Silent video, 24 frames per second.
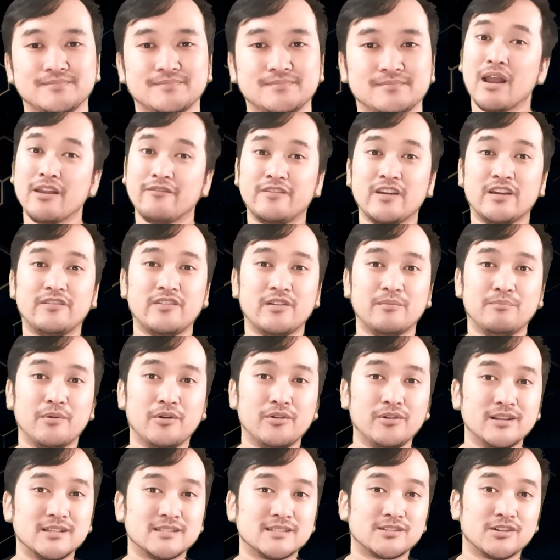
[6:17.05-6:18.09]
My favorite
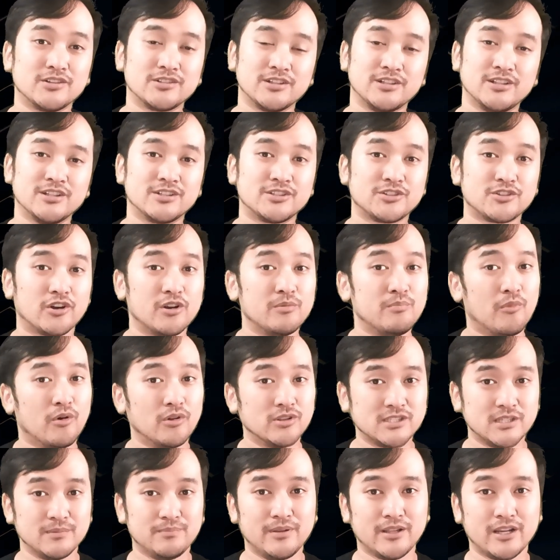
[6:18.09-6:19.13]
mode is Search and Destroy
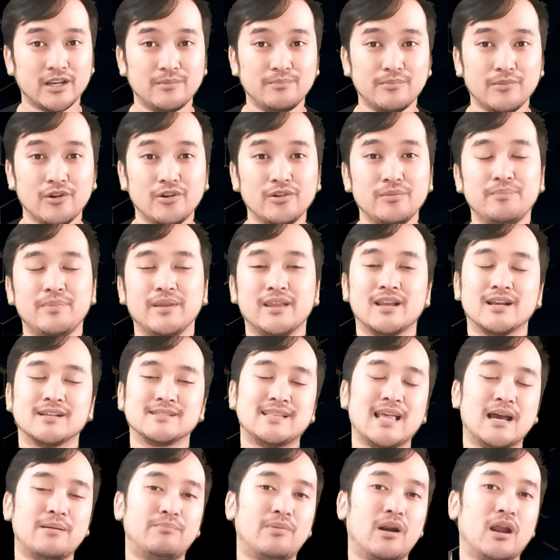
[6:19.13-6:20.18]
multiplayer mode
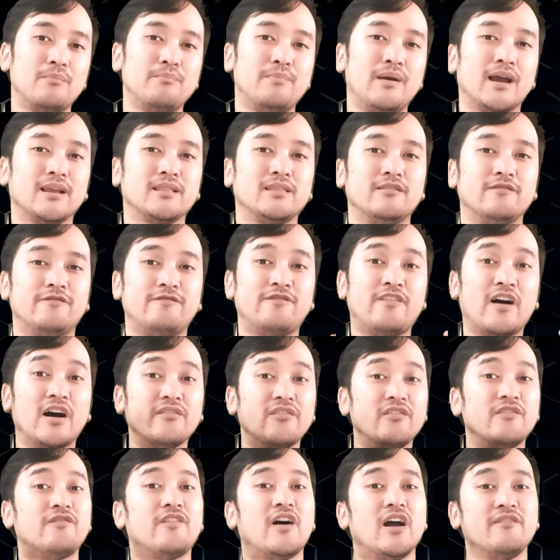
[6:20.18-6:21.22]
because that brought back the
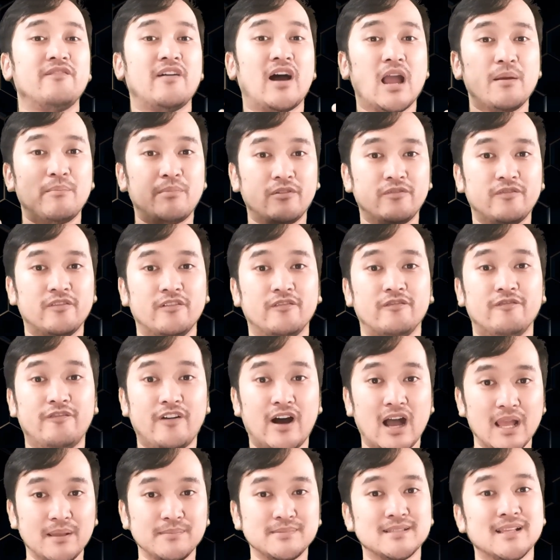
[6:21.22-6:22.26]
5v5 Hyperfront
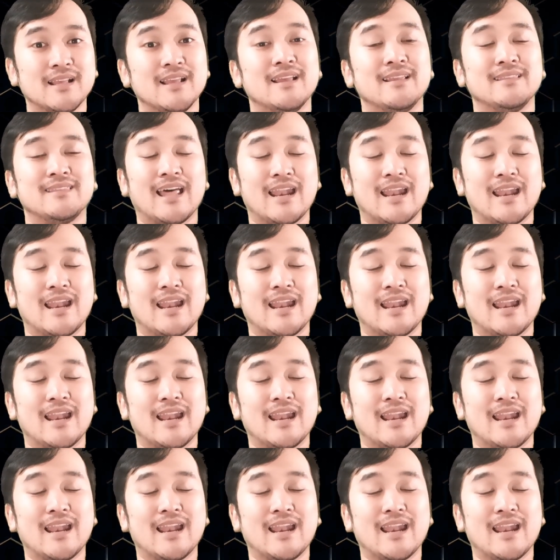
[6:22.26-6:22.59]
vibes